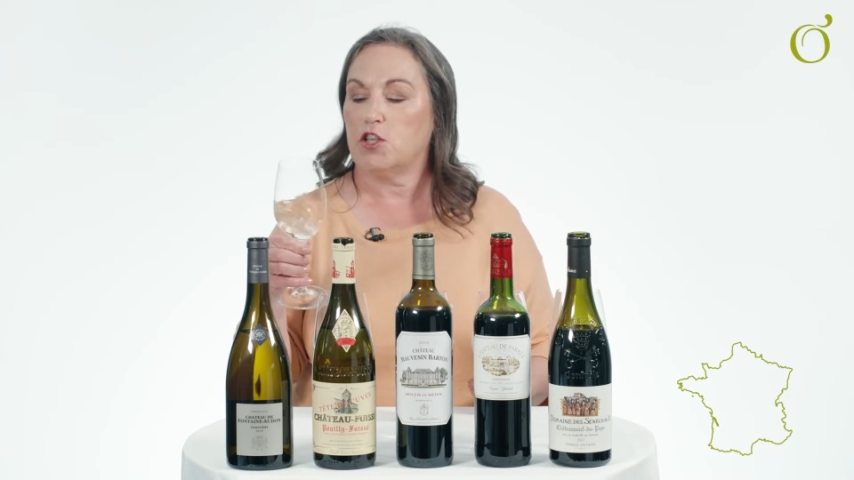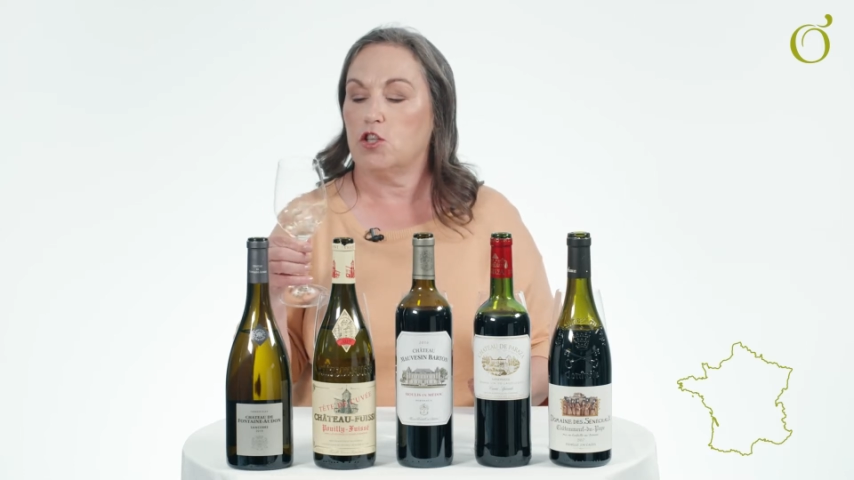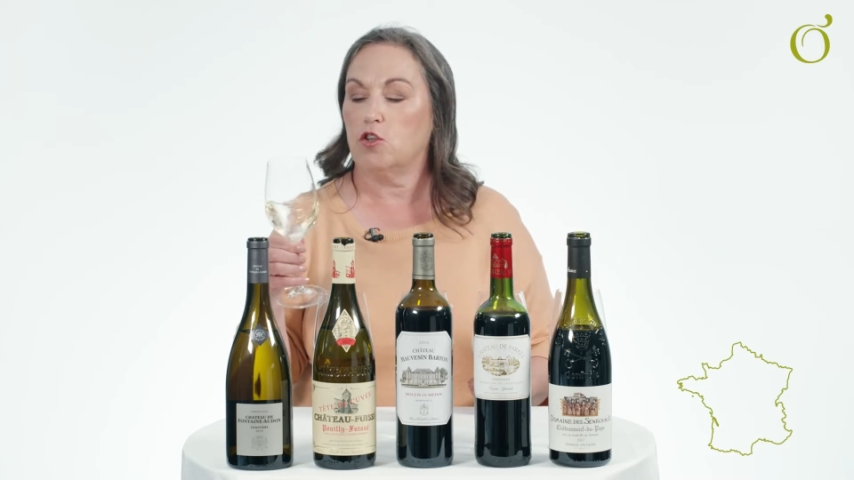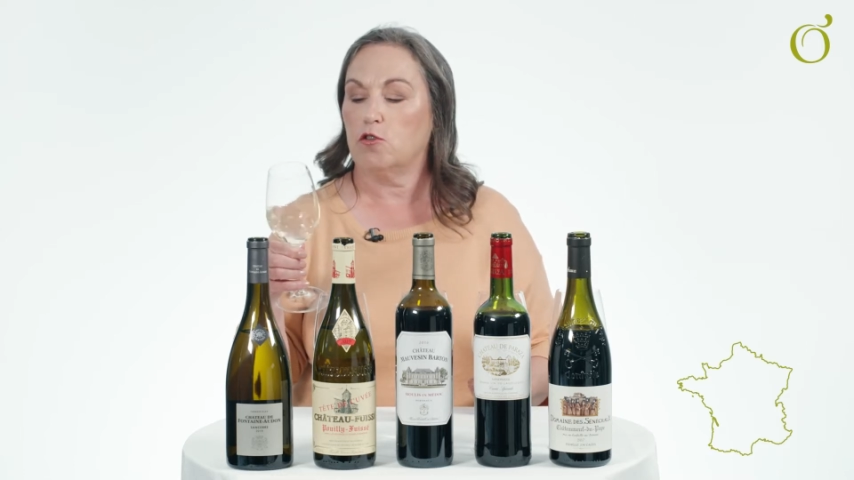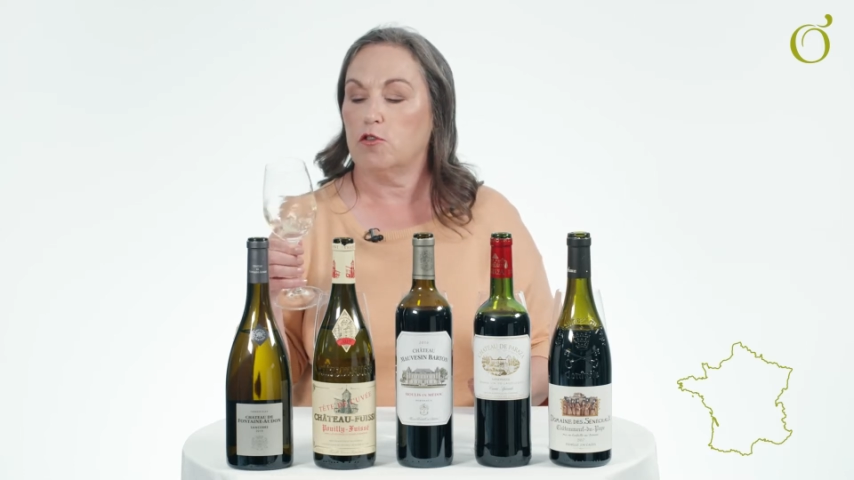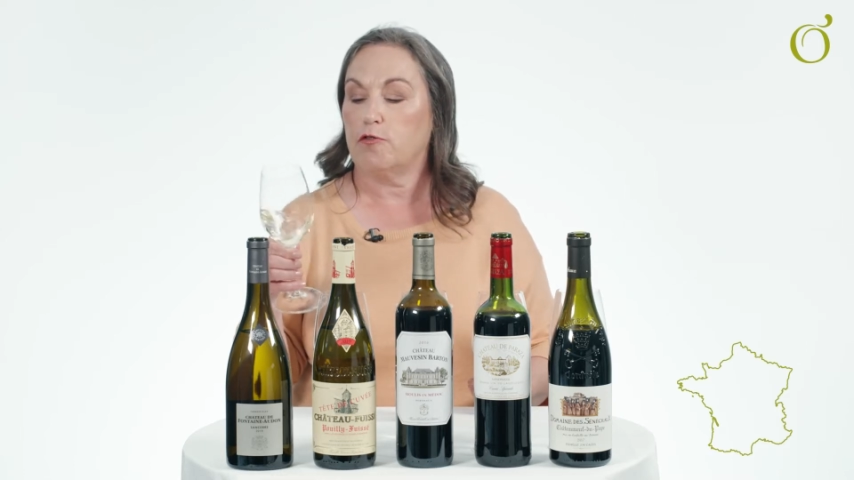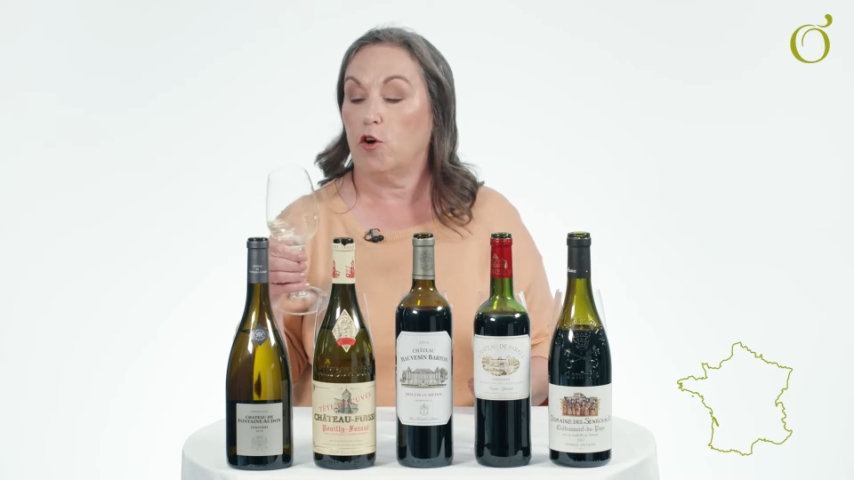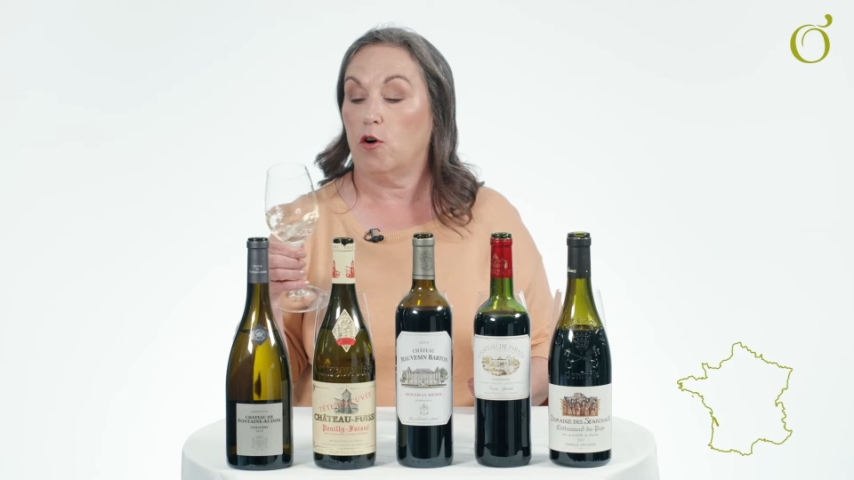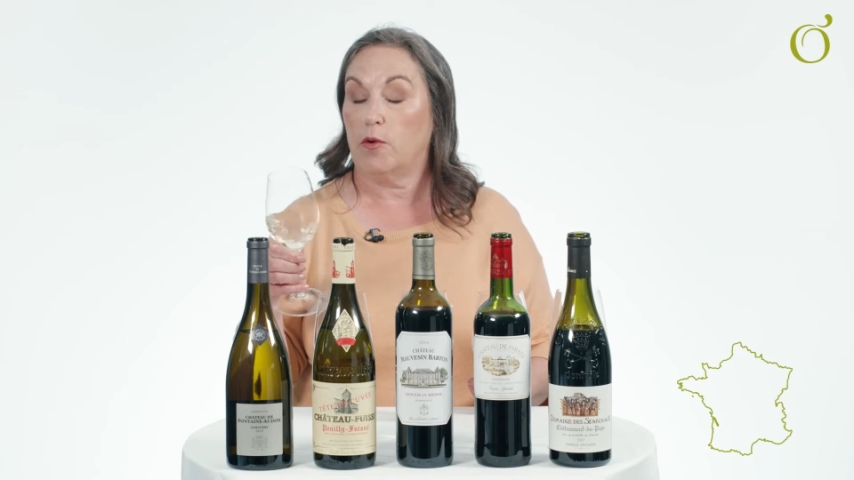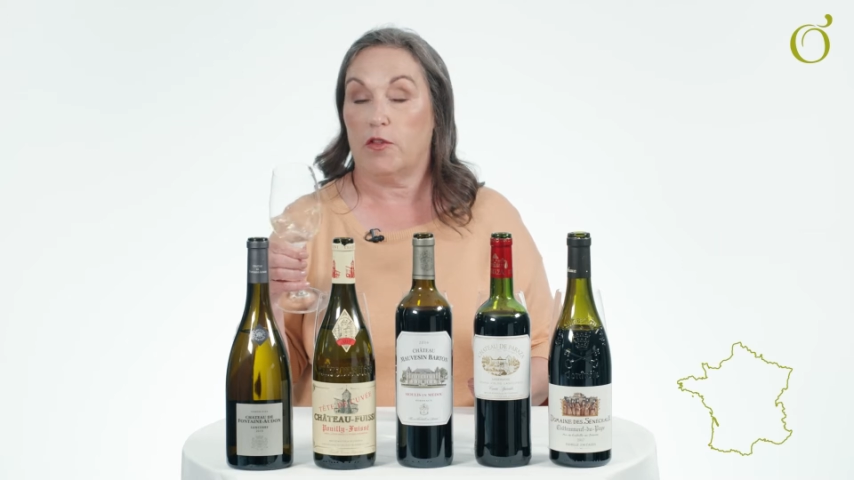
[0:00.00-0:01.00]
to look
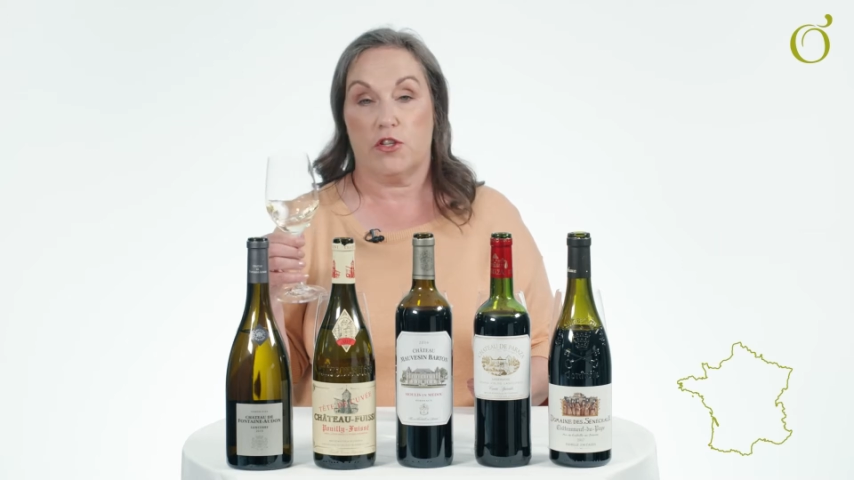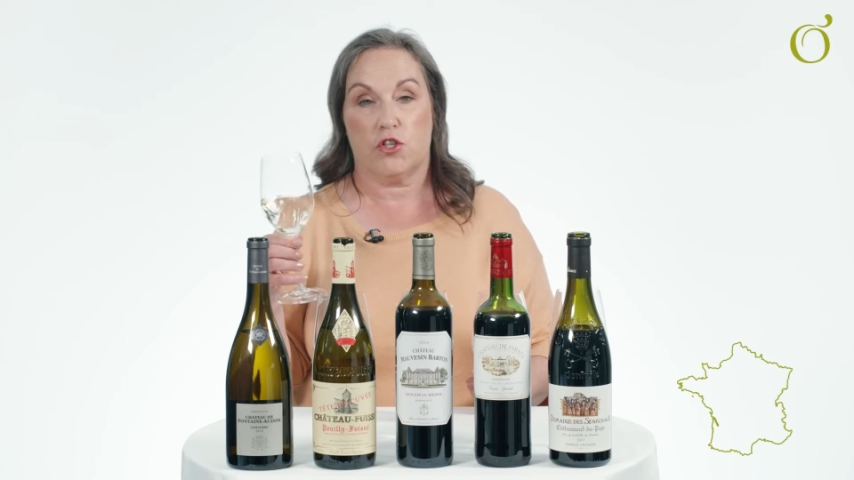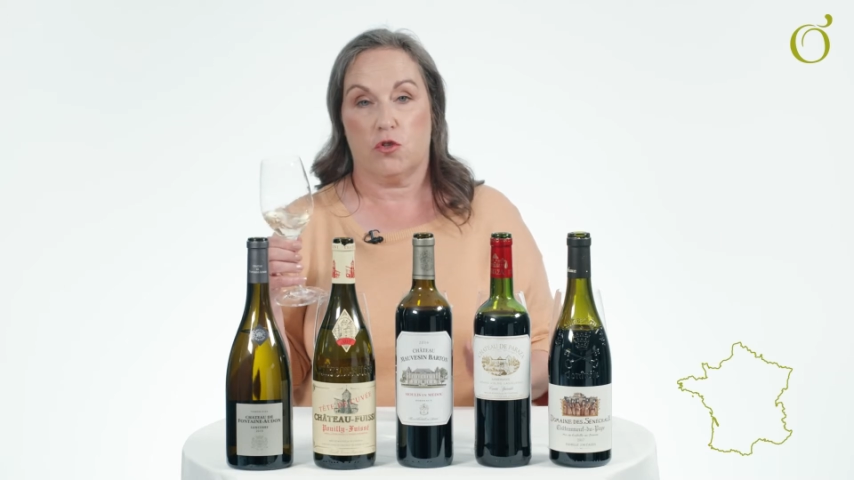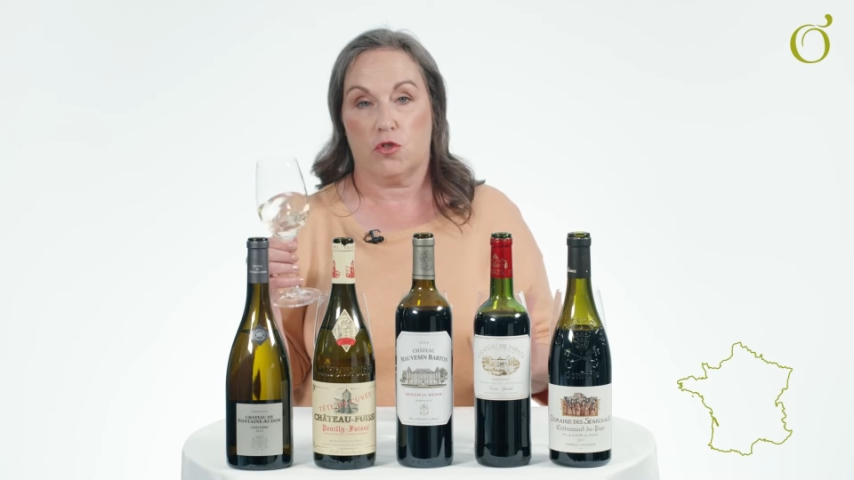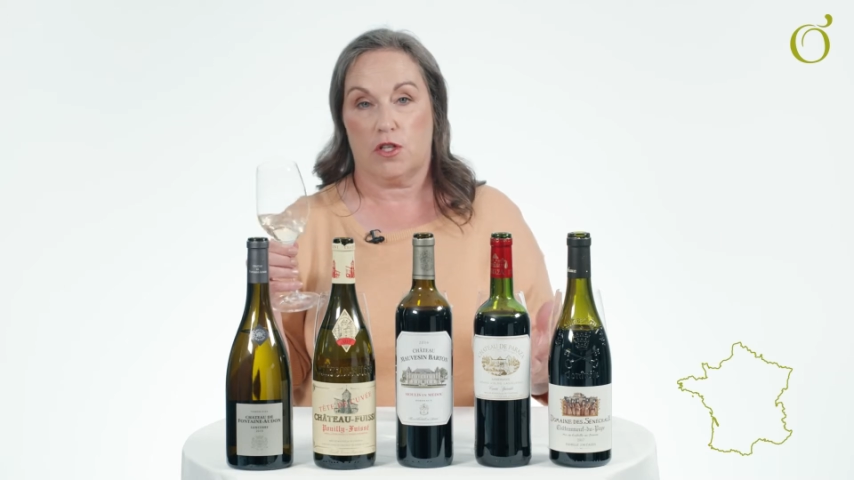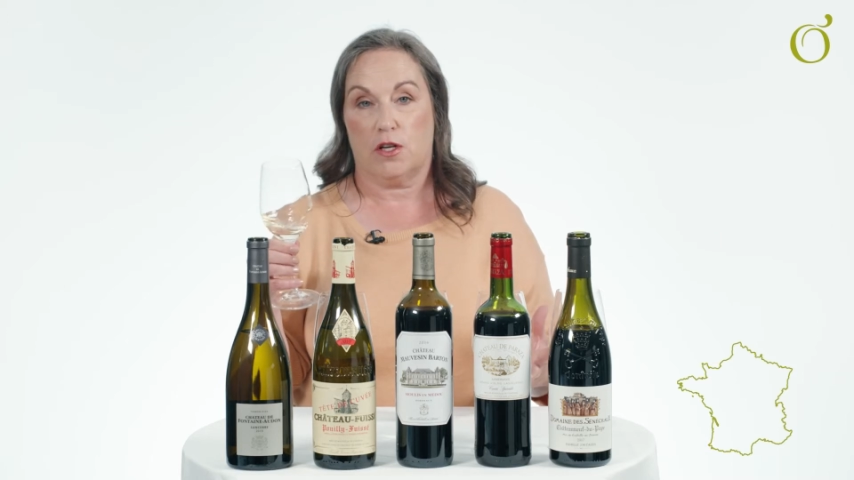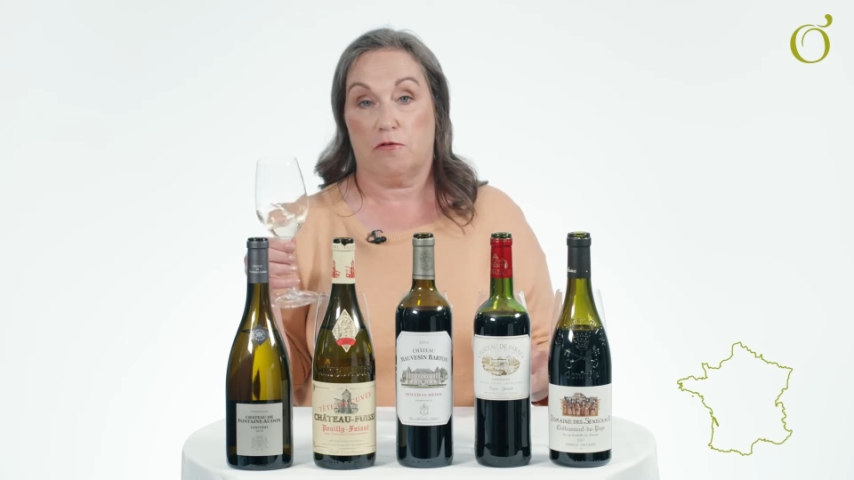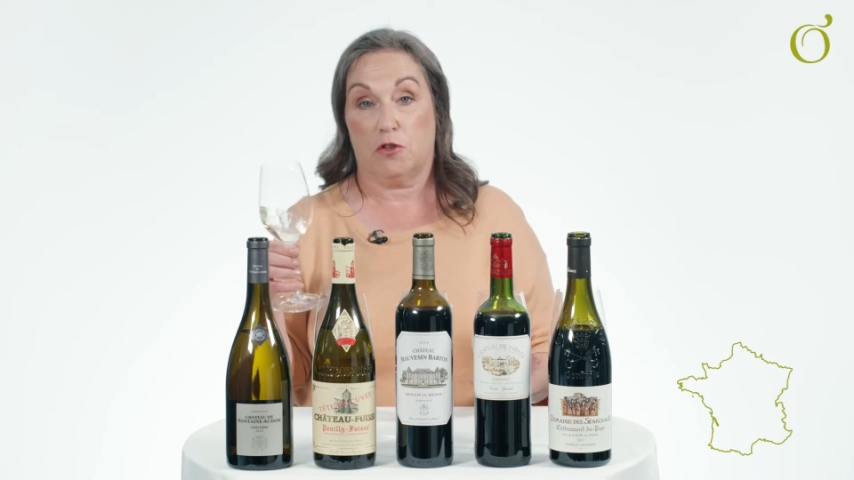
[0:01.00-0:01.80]
for with a Sancerre